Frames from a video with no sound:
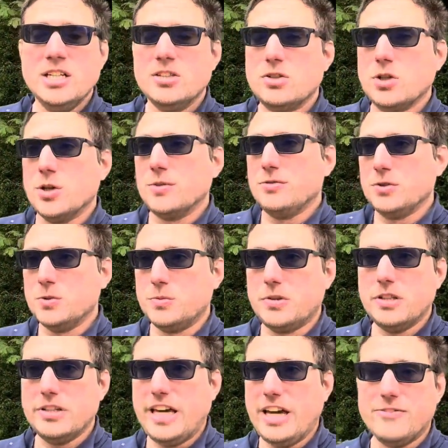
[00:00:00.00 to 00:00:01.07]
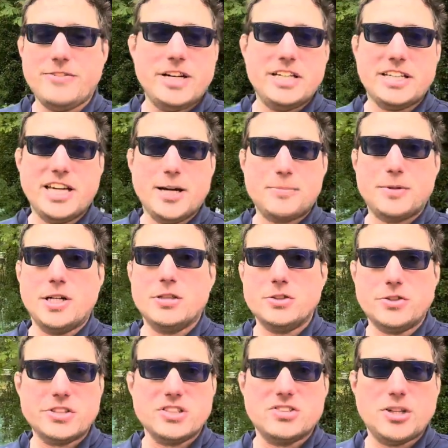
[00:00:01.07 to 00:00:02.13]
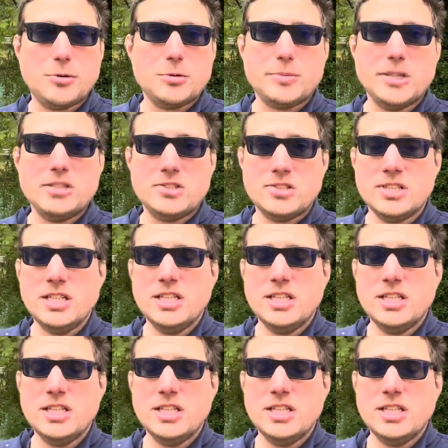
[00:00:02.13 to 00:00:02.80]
So if you can't find a campground during the summer months,